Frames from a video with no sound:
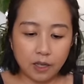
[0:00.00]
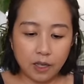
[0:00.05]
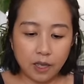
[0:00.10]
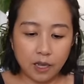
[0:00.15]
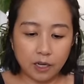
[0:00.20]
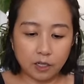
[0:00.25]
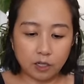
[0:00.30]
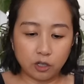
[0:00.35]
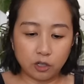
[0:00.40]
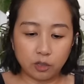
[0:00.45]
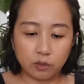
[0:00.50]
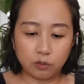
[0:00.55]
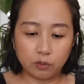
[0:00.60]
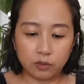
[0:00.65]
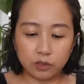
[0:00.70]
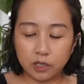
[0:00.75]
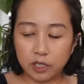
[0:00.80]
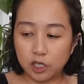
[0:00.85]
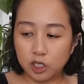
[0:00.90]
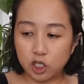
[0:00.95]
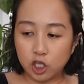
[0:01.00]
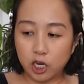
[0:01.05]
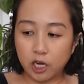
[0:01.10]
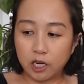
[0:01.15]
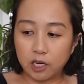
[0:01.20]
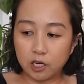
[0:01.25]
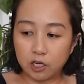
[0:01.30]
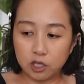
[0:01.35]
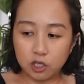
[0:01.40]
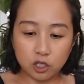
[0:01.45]
and could really
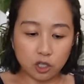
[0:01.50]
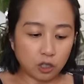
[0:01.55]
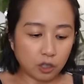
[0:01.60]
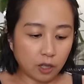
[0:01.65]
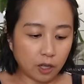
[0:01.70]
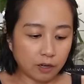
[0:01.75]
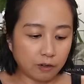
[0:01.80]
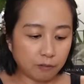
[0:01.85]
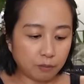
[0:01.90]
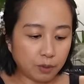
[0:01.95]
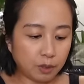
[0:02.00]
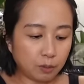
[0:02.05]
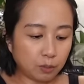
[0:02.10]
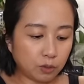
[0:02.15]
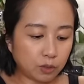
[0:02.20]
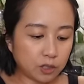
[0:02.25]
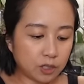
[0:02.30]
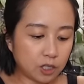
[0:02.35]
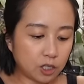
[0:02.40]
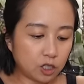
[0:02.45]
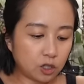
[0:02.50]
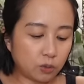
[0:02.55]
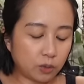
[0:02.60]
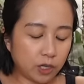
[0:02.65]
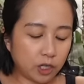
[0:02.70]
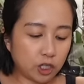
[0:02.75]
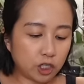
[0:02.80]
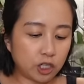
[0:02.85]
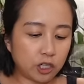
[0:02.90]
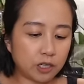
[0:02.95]
change a lot of people's
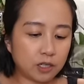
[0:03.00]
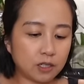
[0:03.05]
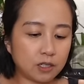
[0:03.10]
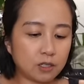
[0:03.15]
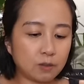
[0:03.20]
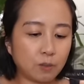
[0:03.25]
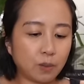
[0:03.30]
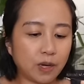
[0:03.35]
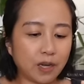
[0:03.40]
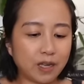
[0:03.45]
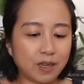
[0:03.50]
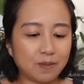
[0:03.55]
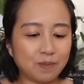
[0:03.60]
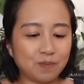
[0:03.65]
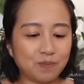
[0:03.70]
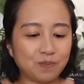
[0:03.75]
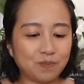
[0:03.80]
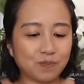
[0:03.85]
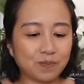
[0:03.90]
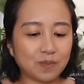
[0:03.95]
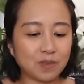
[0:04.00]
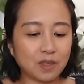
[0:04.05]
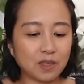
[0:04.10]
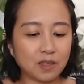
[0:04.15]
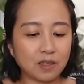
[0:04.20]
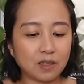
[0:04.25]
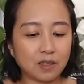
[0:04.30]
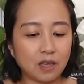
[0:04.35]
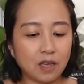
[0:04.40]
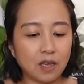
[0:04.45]
situations, but
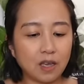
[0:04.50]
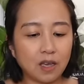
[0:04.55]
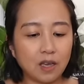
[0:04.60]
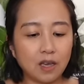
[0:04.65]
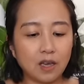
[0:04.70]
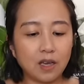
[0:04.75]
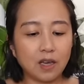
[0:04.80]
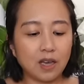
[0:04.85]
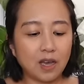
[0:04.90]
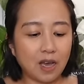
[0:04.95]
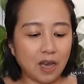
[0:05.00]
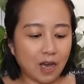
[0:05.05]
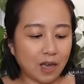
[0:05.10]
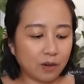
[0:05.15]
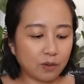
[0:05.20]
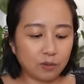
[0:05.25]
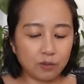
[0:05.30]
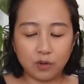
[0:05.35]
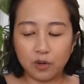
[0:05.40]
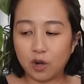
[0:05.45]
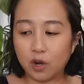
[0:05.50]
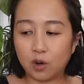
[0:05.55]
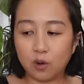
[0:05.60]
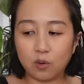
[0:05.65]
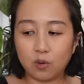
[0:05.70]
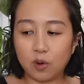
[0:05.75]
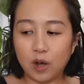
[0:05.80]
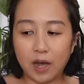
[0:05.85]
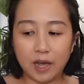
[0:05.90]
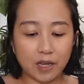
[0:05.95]
I don't
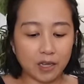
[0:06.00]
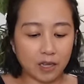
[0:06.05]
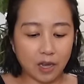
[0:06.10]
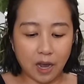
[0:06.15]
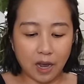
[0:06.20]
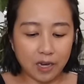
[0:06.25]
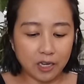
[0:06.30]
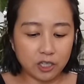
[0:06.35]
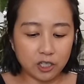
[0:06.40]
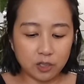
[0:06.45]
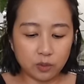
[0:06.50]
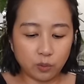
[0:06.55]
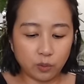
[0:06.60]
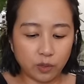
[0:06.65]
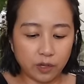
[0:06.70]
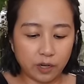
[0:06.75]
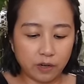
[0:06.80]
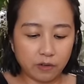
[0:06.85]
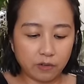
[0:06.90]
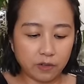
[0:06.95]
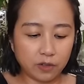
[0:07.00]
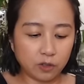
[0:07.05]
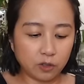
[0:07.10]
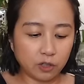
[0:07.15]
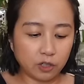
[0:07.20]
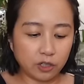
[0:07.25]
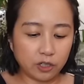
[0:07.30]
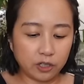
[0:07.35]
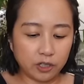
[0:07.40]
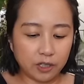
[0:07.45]
know. I just wouldn't feel
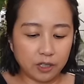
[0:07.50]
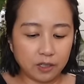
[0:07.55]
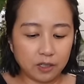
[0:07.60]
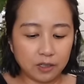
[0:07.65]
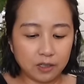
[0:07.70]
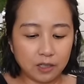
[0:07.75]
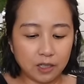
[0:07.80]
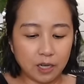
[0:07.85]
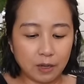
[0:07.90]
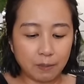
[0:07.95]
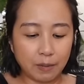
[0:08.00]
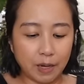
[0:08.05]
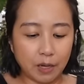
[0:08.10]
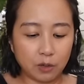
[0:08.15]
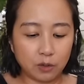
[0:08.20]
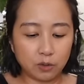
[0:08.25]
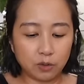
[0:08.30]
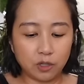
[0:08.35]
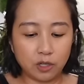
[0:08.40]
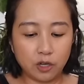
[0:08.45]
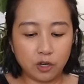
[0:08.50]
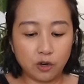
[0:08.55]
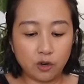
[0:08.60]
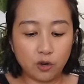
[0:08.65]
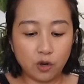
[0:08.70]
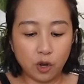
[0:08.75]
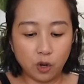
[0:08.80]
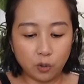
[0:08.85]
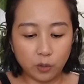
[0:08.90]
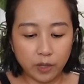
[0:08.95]
good about
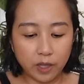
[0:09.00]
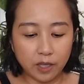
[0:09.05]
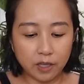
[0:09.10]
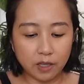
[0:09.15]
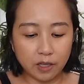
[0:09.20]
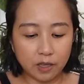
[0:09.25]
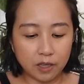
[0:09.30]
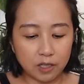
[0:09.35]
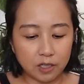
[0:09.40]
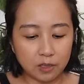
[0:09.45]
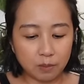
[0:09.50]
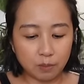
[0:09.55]
knowing that